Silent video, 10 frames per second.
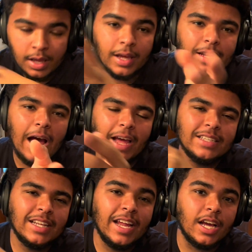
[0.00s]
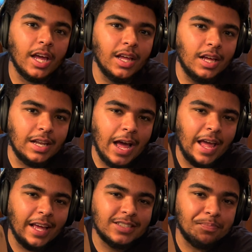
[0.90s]
Now, isn't it like
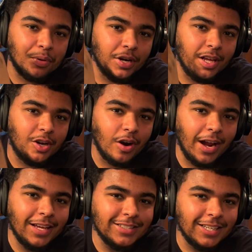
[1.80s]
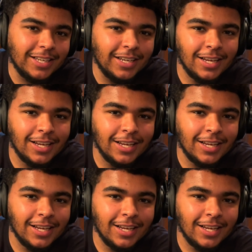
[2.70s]
it's pretty crazy